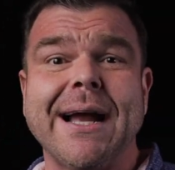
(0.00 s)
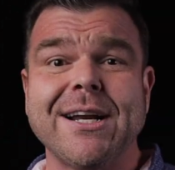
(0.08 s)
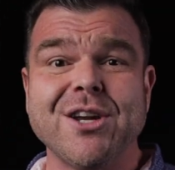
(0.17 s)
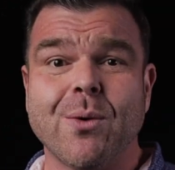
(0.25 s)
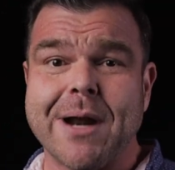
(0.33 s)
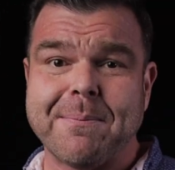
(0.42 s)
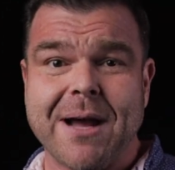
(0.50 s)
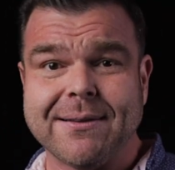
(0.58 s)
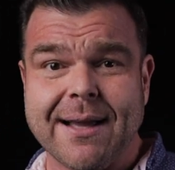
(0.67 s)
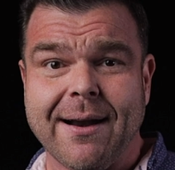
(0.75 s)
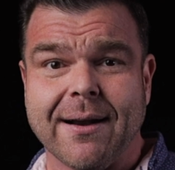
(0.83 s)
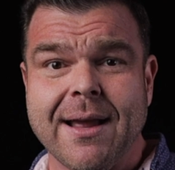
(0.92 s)
gonna do when I'm not
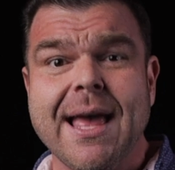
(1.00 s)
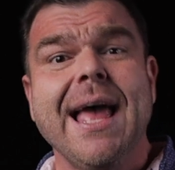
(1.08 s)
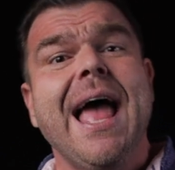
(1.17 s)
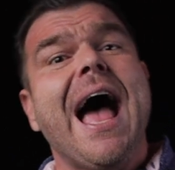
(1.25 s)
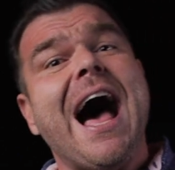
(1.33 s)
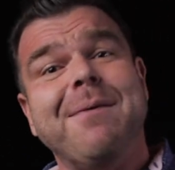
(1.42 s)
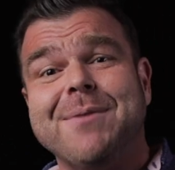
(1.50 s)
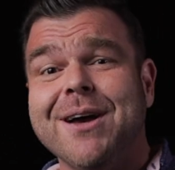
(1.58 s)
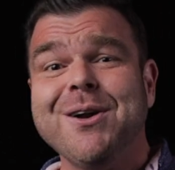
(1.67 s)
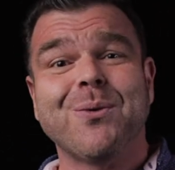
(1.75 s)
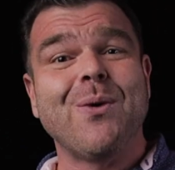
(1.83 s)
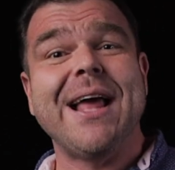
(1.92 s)
there? I'm
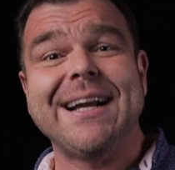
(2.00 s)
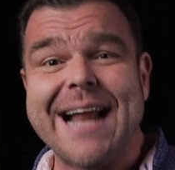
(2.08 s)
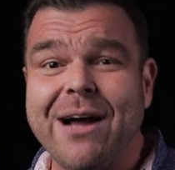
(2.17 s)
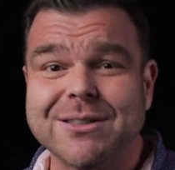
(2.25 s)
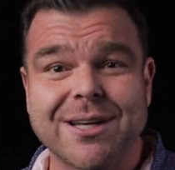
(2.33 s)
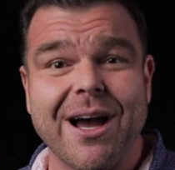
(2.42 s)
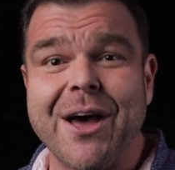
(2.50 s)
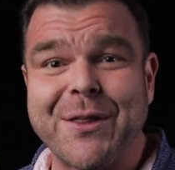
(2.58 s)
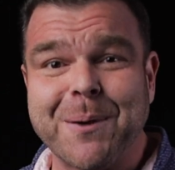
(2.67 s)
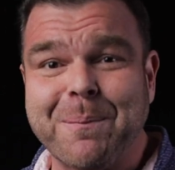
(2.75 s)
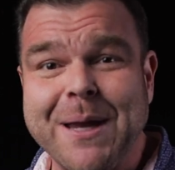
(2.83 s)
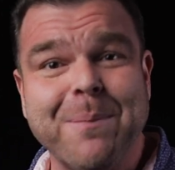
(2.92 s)
gonna rent it out to
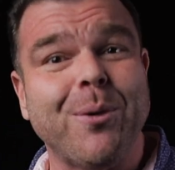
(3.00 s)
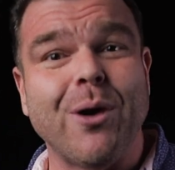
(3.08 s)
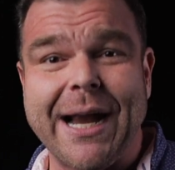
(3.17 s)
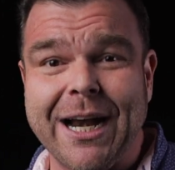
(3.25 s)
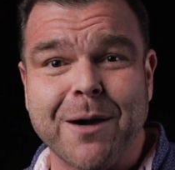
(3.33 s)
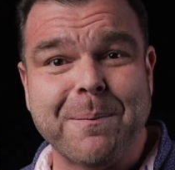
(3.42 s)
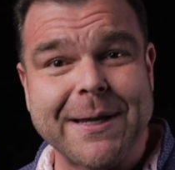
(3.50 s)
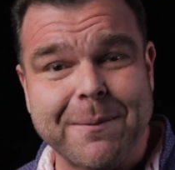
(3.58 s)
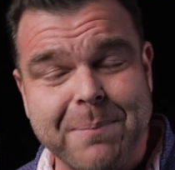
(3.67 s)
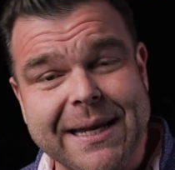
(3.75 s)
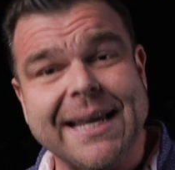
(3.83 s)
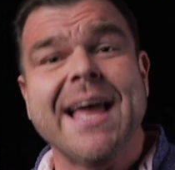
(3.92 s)
other people,
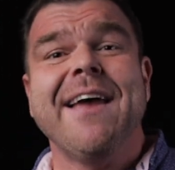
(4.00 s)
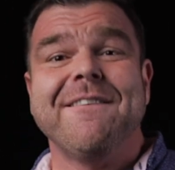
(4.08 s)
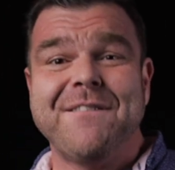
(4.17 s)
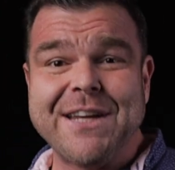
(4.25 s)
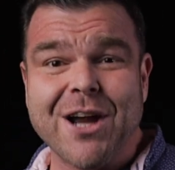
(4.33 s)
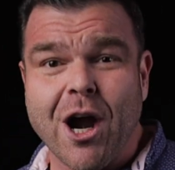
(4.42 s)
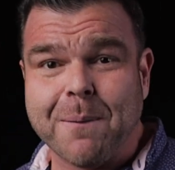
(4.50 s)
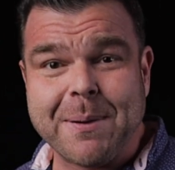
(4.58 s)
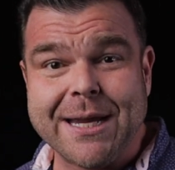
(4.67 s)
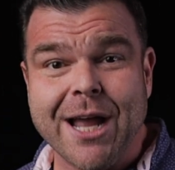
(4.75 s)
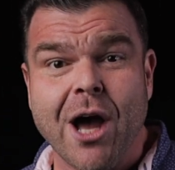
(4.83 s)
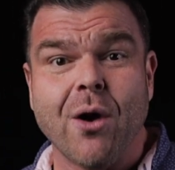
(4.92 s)
Airbnb,
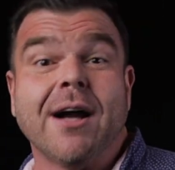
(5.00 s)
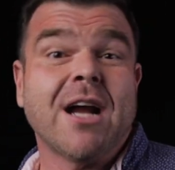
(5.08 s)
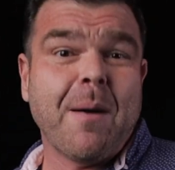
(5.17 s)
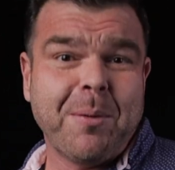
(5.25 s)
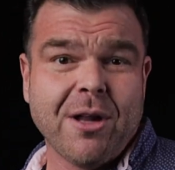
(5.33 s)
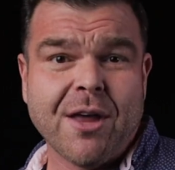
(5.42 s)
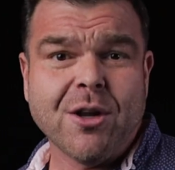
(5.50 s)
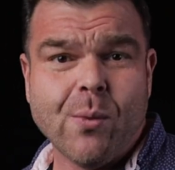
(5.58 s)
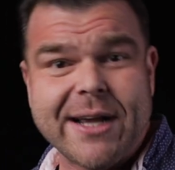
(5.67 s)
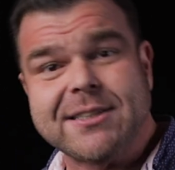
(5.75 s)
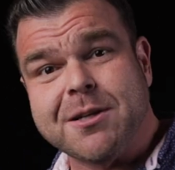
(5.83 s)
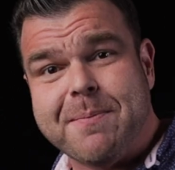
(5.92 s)
VRBO. A couple other
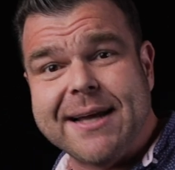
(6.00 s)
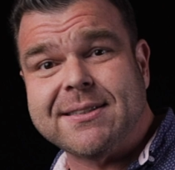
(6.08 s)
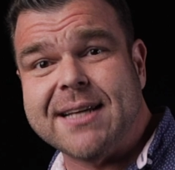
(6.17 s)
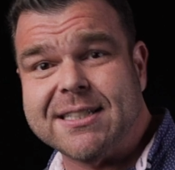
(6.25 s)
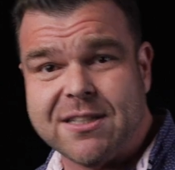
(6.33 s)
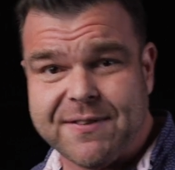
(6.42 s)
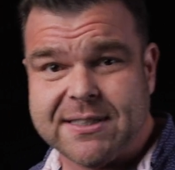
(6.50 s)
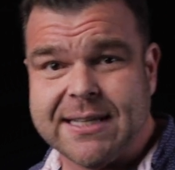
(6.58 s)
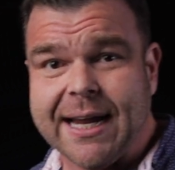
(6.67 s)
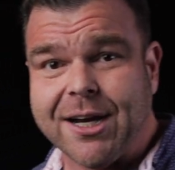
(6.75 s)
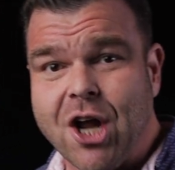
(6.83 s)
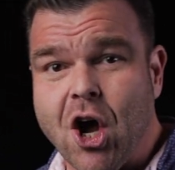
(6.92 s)
ways to make sense of a
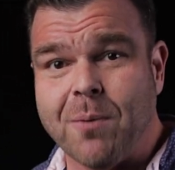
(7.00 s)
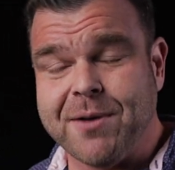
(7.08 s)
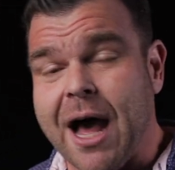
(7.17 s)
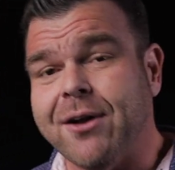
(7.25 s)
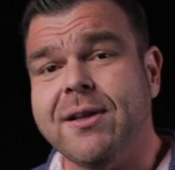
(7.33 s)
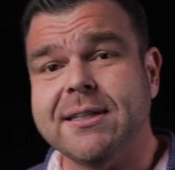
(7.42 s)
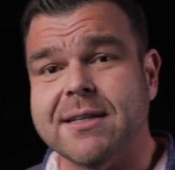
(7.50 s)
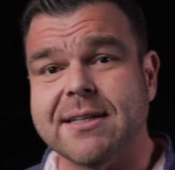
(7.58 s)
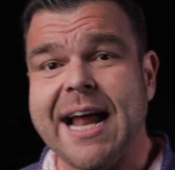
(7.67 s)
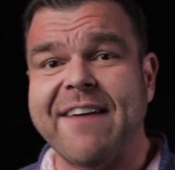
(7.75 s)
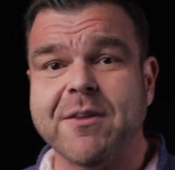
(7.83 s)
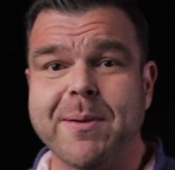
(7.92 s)
second home. Not only does it
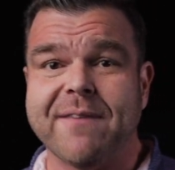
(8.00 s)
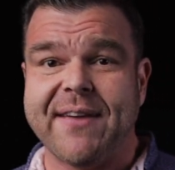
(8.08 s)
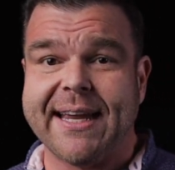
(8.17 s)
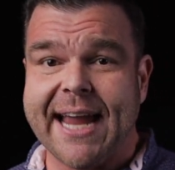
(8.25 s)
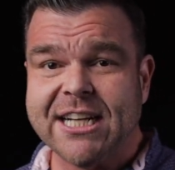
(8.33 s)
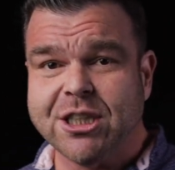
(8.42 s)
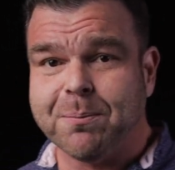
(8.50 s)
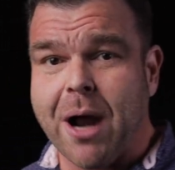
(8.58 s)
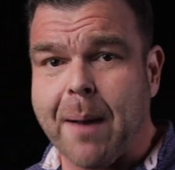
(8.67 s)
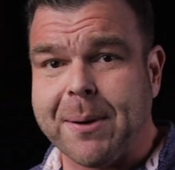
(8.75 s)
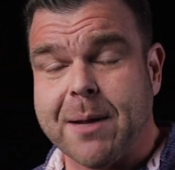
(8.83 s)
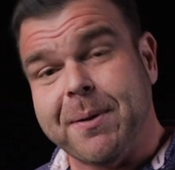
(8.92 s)
have to be a vacation
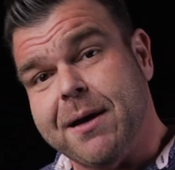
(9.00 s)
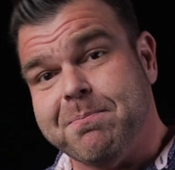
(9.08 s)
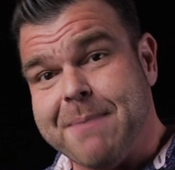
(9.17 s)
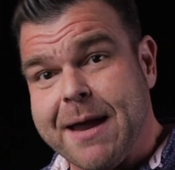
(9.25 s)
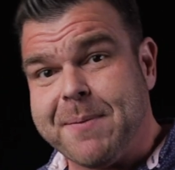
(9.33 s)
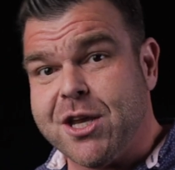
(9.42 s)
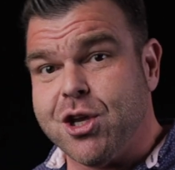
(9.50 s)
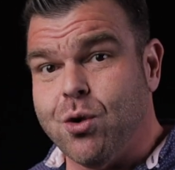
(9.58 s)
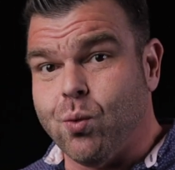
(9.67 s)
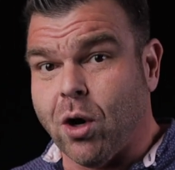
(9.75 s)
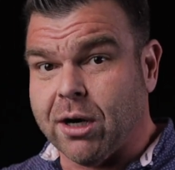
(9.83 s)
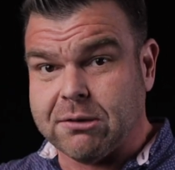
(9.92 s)
property, but maybe you
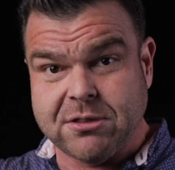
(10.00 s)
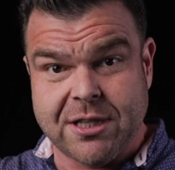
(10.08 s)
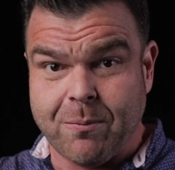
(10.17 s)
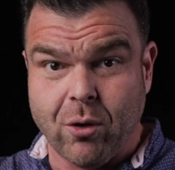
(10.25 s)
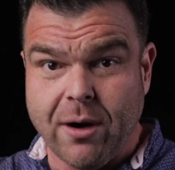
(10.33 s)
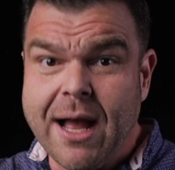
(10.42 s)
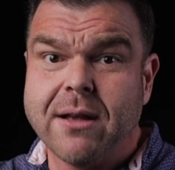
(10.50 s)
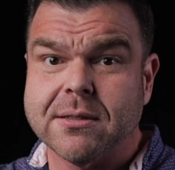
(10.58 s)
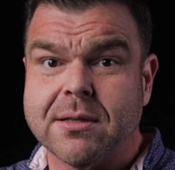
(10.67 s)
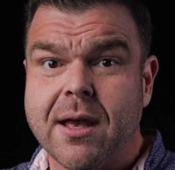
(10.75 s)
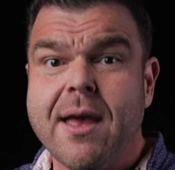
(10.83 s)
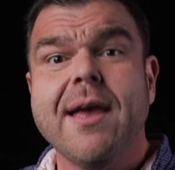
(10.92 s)
work somewhere
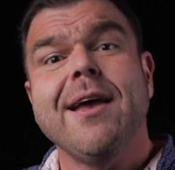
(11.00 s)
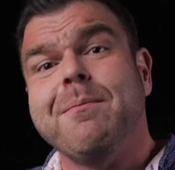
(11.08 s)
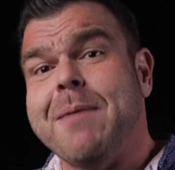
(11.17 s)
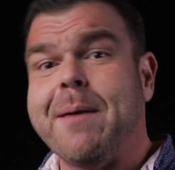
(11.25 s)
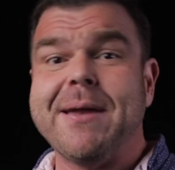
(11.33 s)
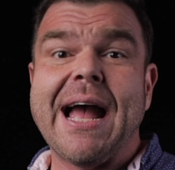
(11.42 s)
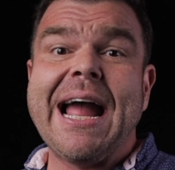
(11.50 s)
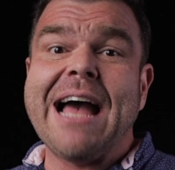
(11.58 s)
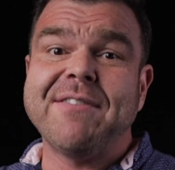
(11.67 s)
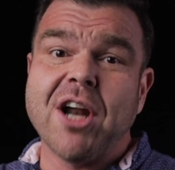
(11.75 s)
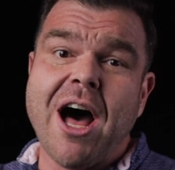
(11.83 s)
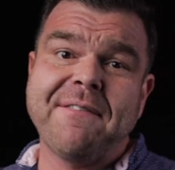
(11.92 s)
else. Maybe I
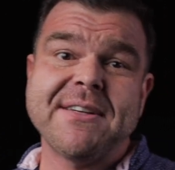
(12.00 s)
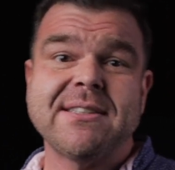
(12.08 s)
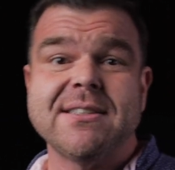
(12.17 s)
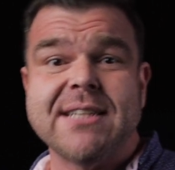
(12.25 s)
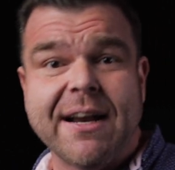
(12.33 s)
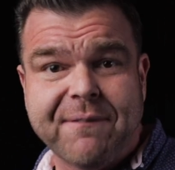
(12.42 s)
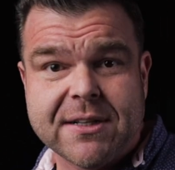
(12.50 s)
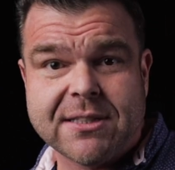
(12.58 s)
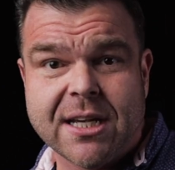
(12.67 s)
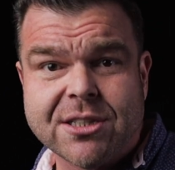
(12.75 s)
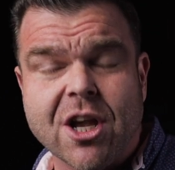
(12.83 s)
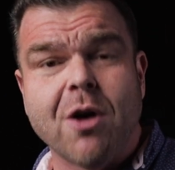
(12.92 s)
have an office in San
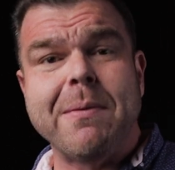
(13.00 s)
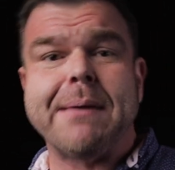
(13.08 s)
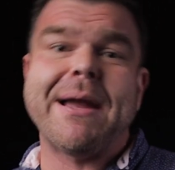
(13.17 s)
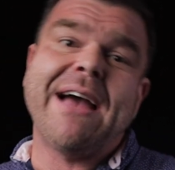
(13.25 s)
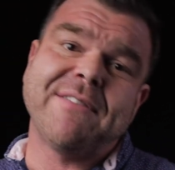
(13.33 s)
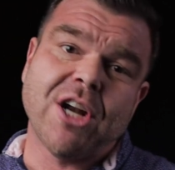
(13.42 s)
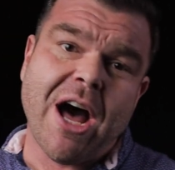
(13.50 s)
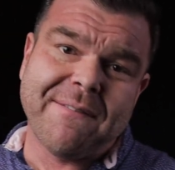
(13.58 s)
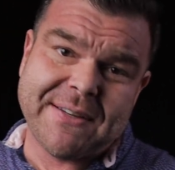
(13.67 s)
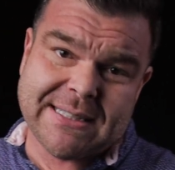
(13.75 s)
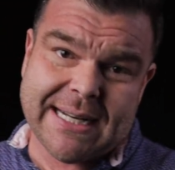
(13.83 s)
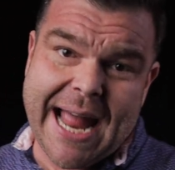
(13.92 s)
Francisco. Maybe I have an
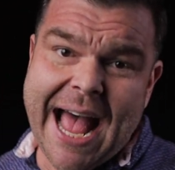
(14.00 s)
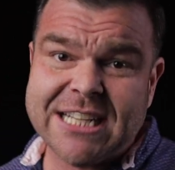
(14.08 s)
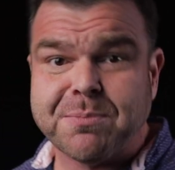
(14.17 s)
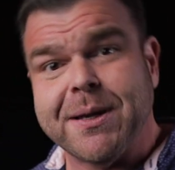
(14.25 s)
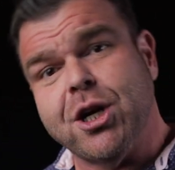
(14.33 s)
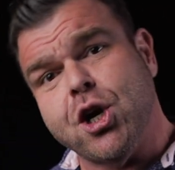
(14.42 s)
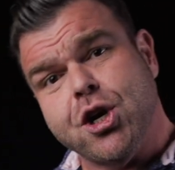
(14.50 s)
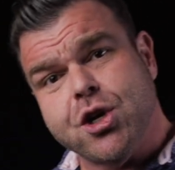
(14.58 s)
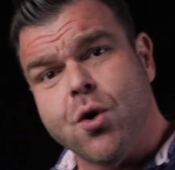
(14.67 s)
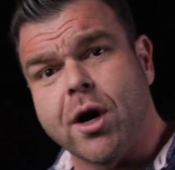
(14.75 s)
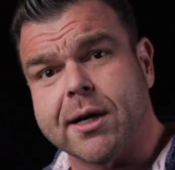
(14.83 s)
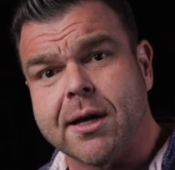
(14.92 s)
office in Aspen or New
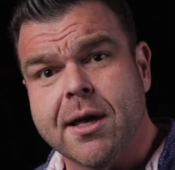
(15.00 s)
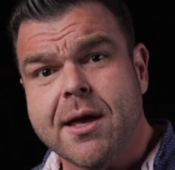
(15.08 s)
York.